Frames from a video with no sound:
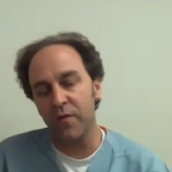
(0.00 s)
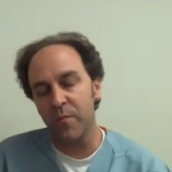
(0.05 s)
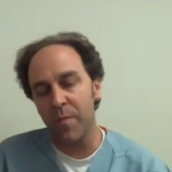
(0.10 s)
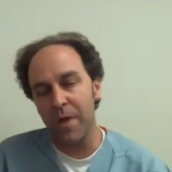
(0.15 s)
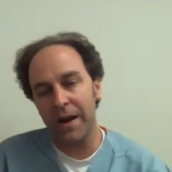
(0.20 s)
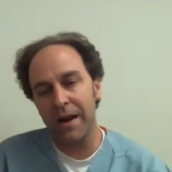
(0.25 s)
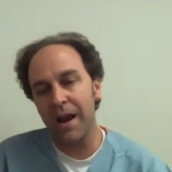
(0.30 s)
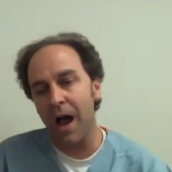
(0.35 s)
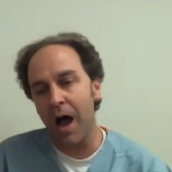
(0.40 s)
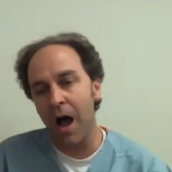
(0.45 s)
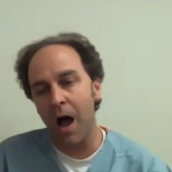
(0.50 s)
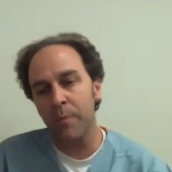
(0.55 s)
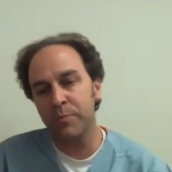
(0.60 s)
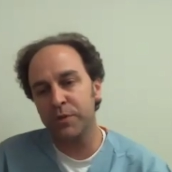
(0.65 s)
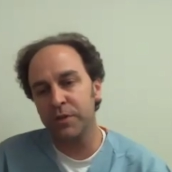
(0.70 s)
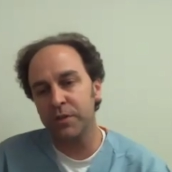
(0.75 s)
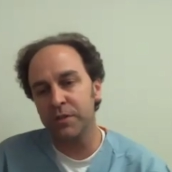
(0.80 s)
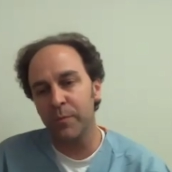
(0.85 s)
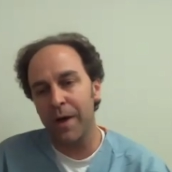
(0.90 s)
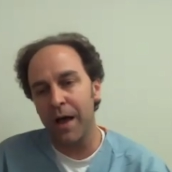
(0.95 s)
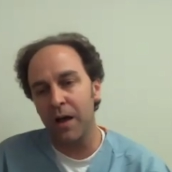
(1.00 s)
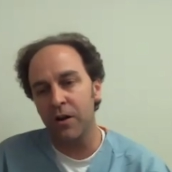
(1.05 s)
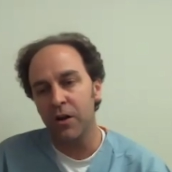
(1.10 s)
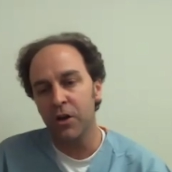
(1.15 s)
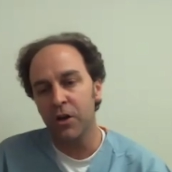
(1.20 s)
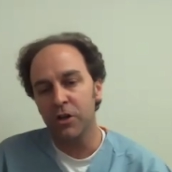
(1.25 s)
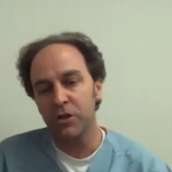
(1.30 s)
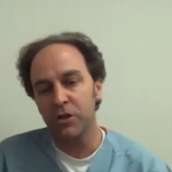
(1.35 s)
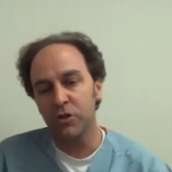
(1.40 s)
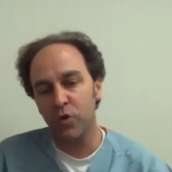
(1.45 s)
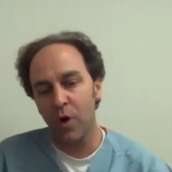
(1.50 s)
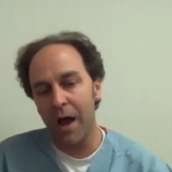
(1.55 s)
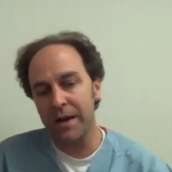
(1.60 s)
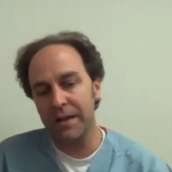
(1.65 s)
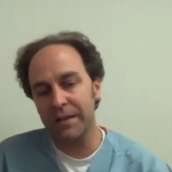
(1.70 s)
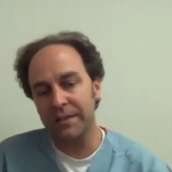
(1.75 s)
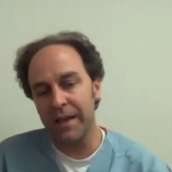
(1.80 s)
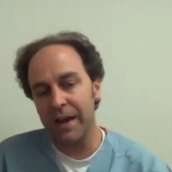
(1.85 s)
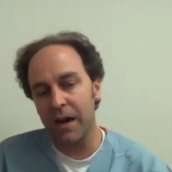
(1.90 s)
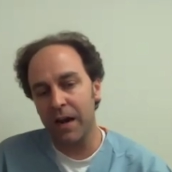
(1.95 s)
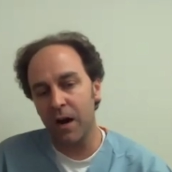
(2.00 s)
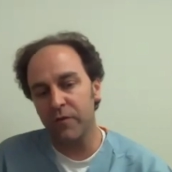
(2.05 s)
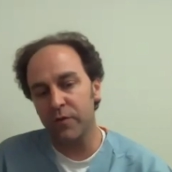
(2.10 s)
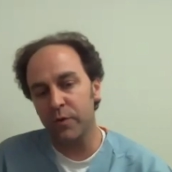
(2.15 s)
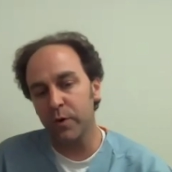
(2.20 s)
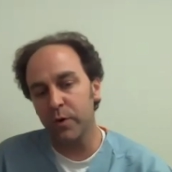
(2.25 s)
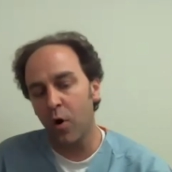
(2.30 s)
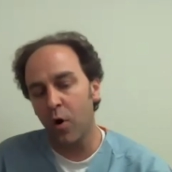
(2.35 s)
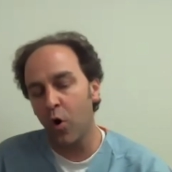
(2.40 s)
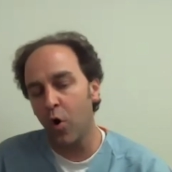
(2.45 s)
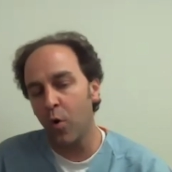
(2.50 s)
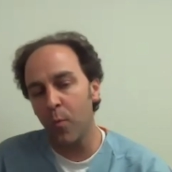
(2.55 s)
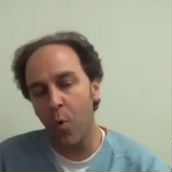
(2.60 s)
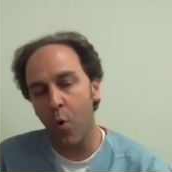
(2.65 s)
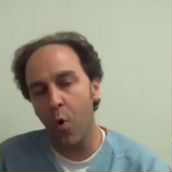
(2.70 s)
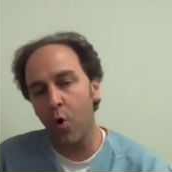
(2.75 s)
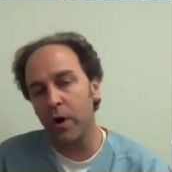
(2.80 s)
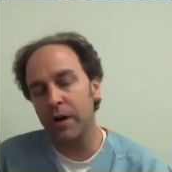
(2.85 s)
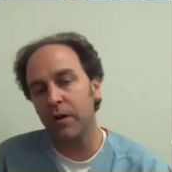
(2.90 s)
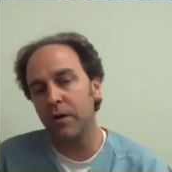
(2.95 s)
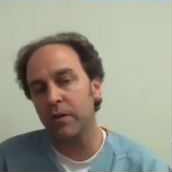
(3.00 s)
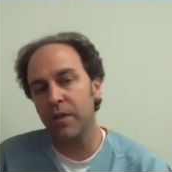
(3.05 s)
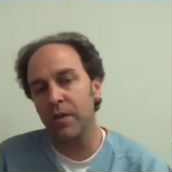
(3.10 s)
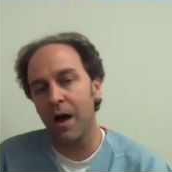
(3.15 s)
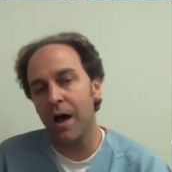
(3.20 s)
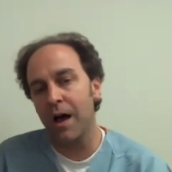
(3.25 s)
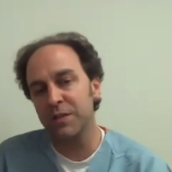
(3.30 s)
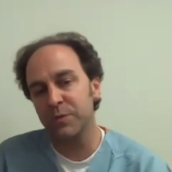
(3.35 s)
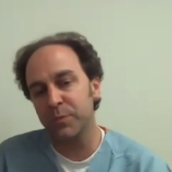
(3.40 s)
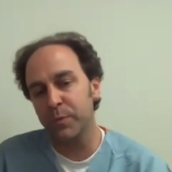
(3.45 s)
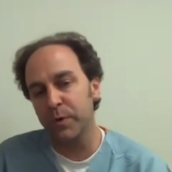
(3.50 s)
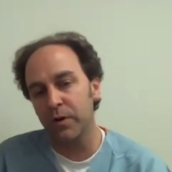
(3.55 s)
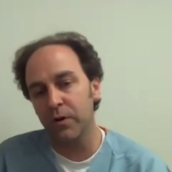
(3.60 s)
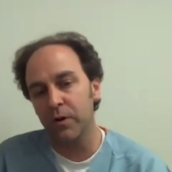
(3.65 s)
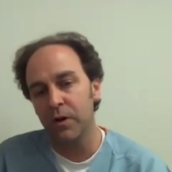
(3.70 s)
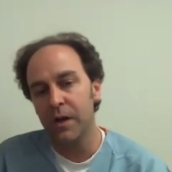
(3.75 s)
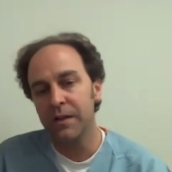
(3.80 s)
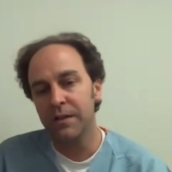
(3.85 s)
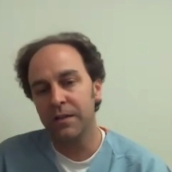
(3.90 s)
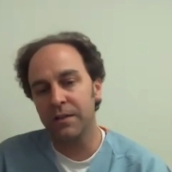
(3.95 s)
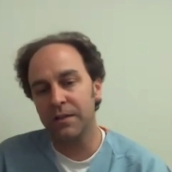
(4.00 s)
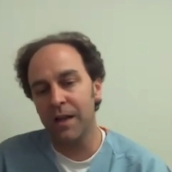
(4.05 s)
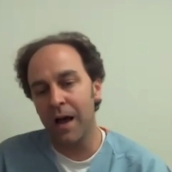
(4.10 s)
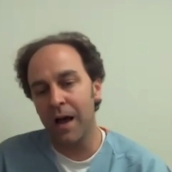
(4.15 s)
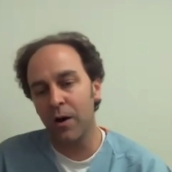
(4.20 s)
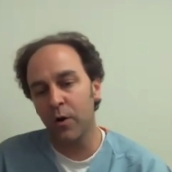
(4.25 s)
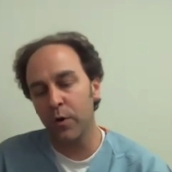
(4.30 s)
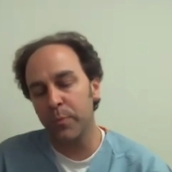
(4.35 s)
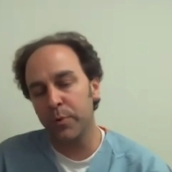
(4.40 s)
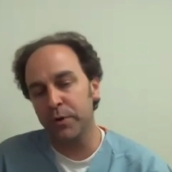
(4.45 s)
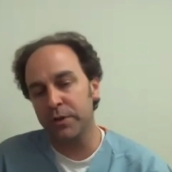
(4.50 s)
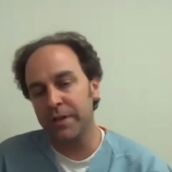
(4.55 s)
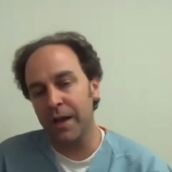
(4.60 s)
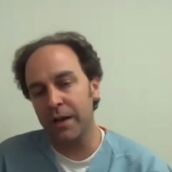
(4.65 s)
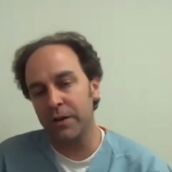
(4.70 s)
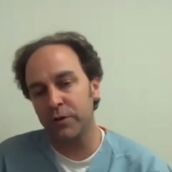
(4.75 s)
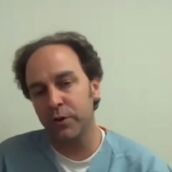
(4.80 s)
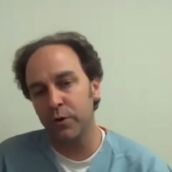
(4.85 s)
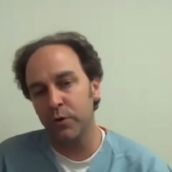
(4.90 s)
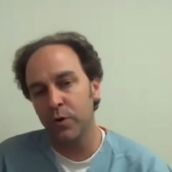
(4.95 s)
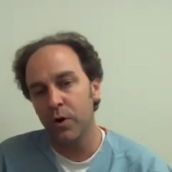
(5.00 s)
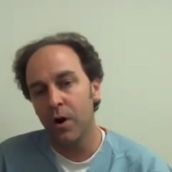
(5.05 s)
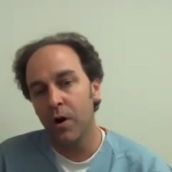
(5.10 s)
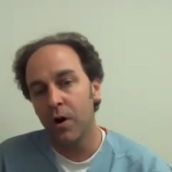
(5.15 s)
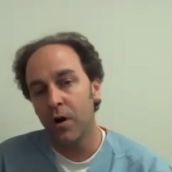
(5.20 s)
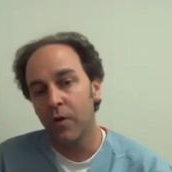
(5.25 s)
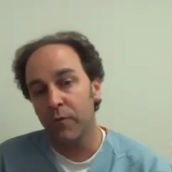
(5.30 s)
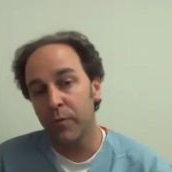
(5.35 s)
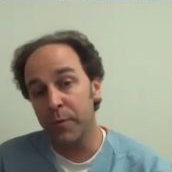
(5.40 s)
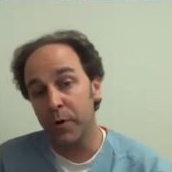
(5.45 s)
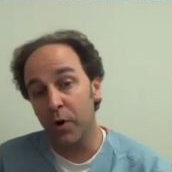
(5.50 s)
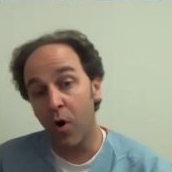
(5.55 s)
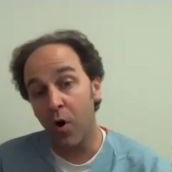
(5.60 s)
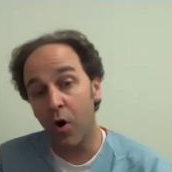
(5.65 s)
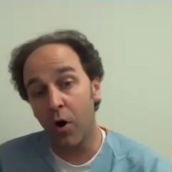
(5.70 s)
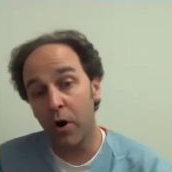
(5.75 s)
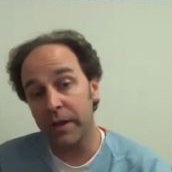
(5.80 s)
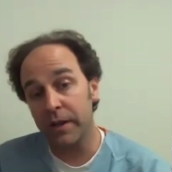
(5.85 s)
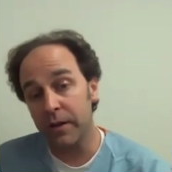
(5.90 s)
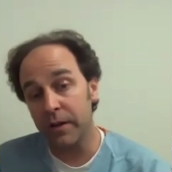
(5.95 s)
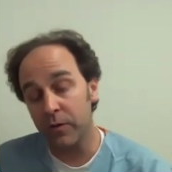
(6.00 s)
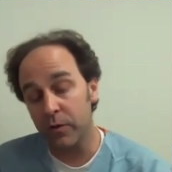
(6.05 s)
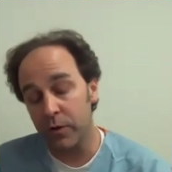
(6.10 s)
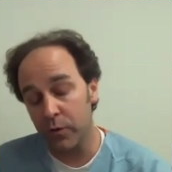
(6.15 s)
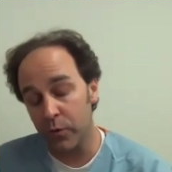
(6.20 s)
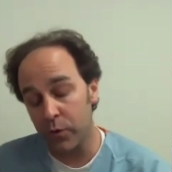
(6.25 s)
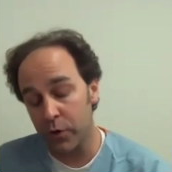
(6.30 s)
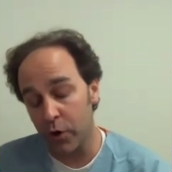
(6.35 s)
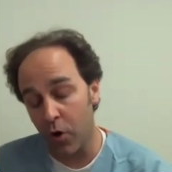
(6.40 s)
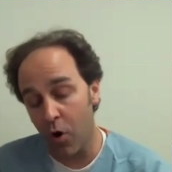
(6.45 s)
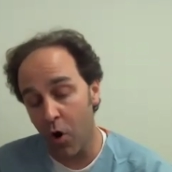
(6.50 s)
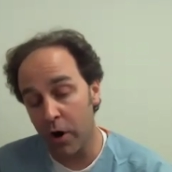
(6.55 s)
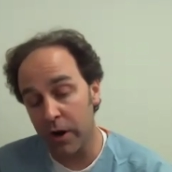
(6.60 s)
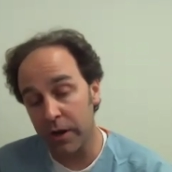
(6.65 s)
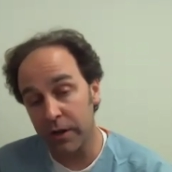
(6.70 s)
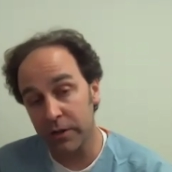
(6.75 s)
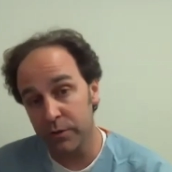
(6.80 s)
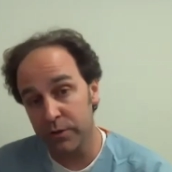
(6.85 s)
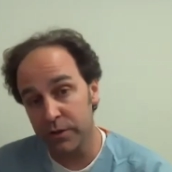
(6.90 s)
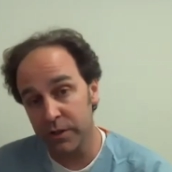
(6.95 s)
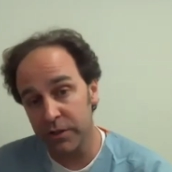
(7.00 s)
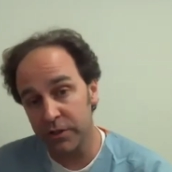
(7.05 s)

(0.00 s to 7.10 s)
Many options about trying to take care of you at home or here in the hospital to not only protect you from your heart and your heart issues in